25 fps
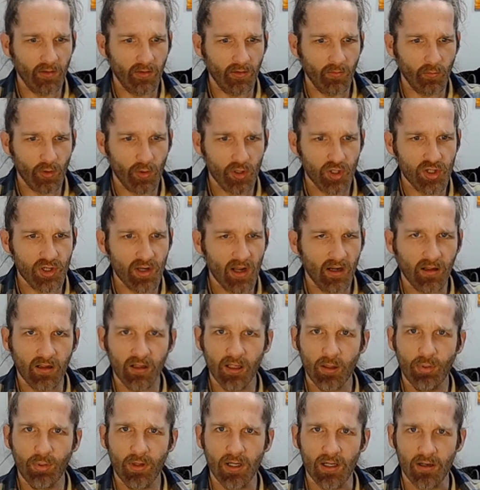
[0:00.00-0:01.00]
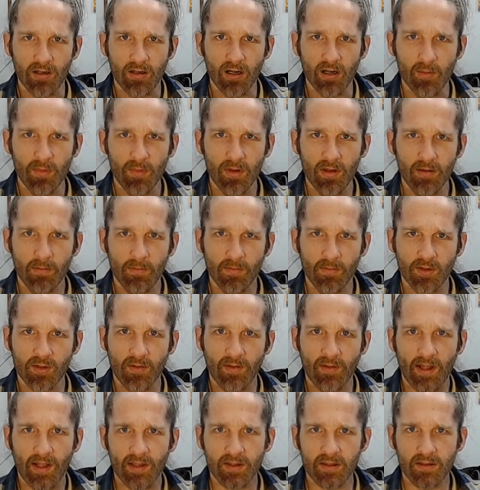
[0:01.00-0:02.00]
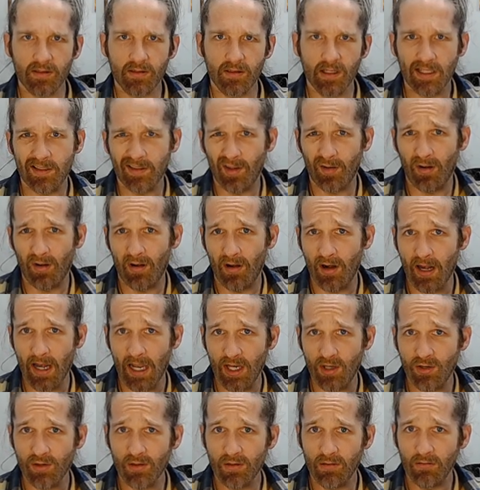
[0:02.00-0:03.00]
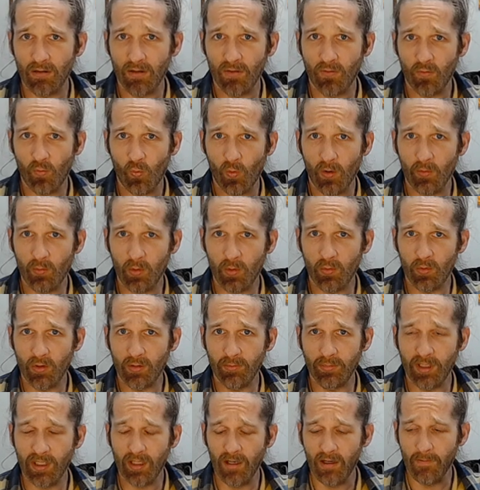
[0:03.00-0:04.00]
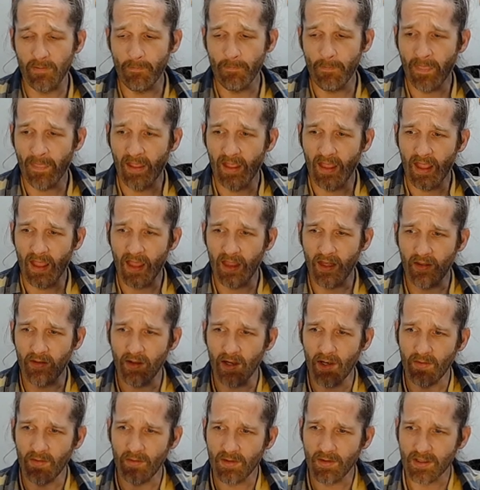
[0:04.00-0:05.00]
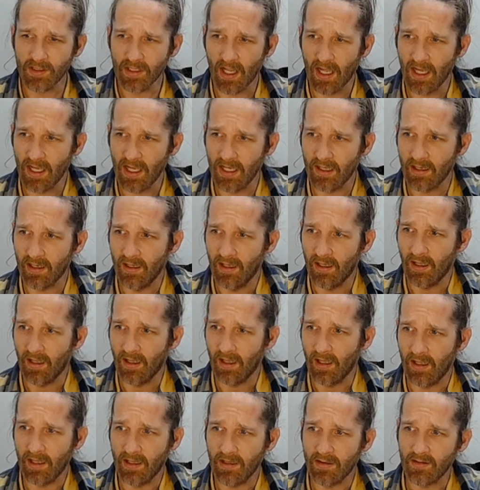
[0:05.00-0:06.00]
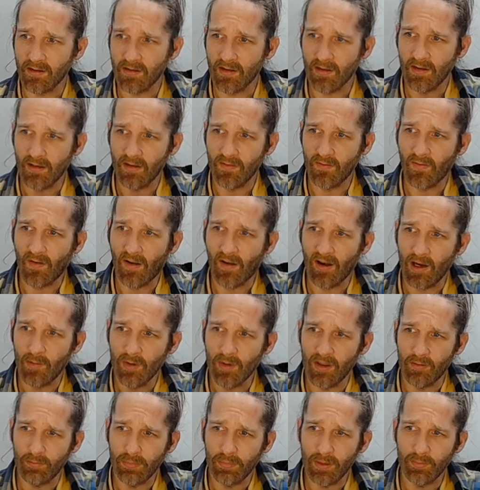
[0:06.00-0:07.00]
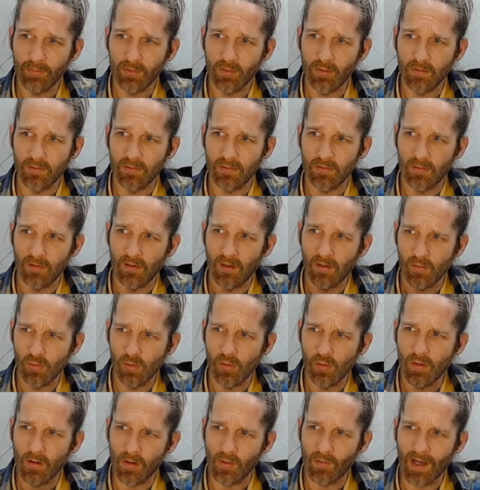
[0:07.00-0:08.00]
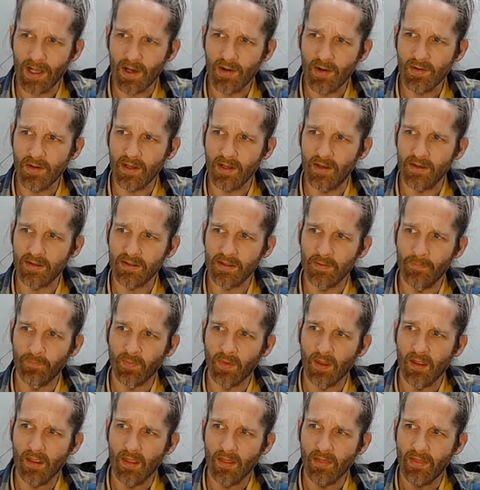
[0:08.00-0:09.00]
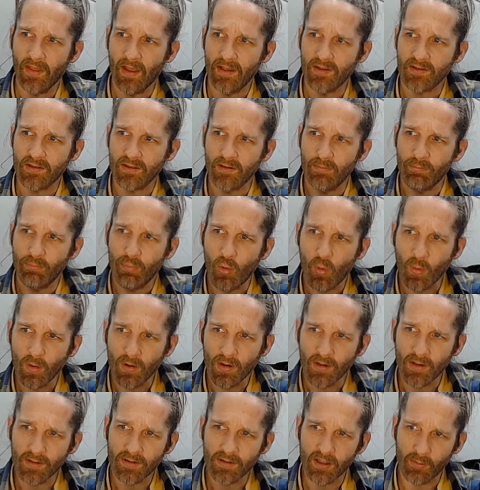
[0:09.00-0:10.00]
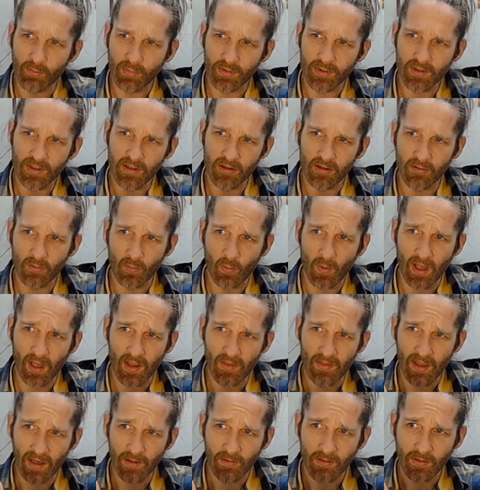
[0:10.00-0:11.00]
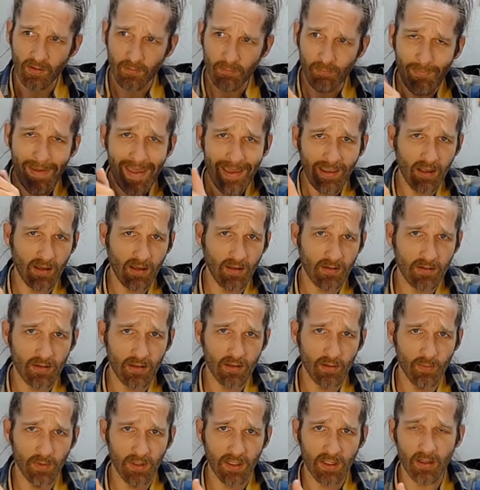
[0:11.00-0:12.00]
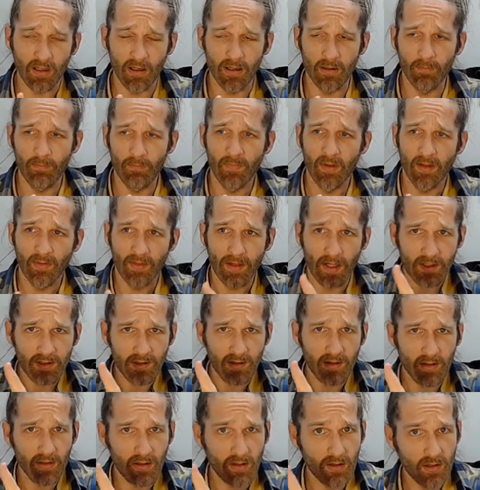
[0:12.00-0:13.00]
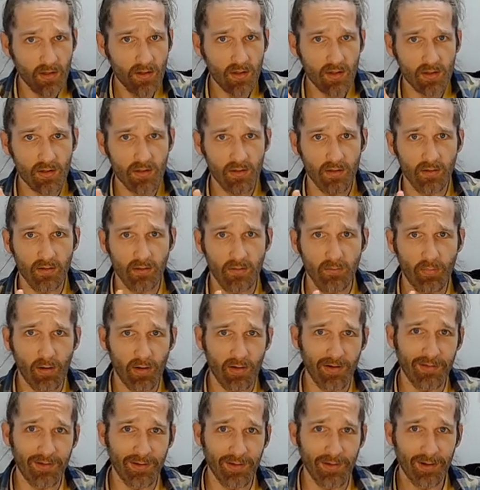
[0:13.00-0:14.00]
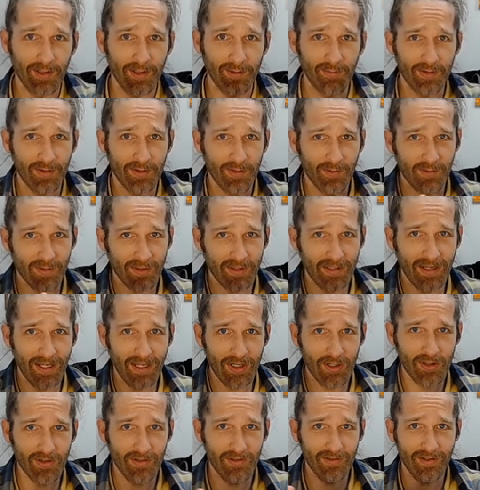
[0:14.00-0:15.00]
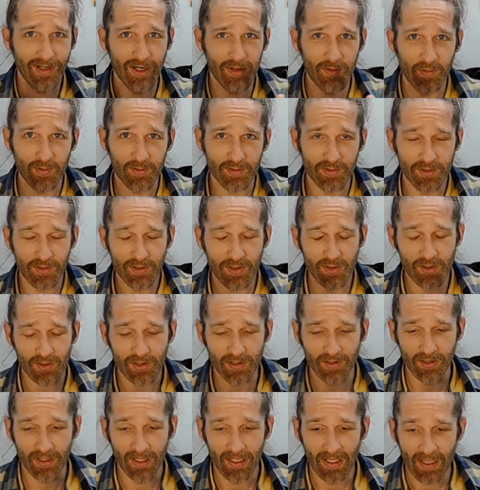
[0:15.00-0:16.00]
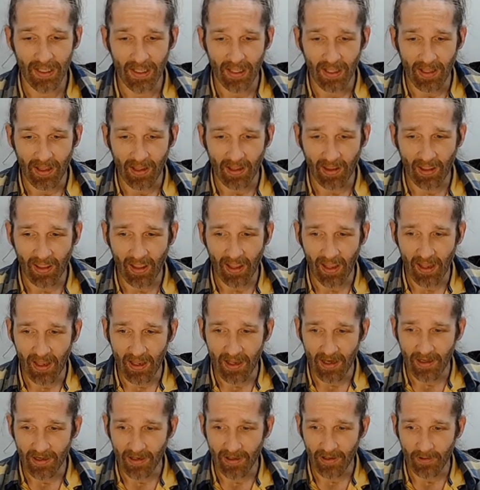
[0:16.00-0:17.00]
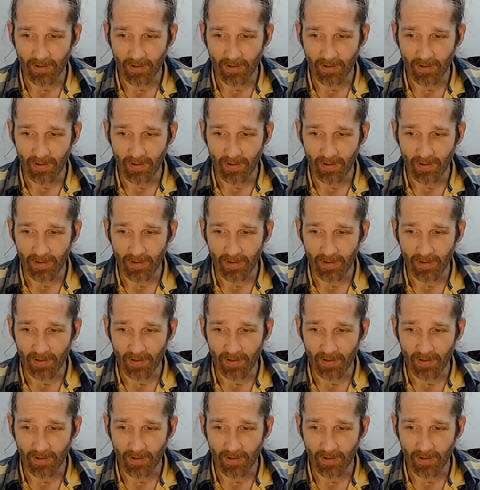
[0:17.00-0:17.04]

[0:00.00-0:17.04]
we're genetically predetermined, and so it's in our nature of what we will become. And on the other side, it's the environment and people who are around us that support us in a particular way that make us who we become. That's the nurture part of the argument. So there's nature and there's nurture, and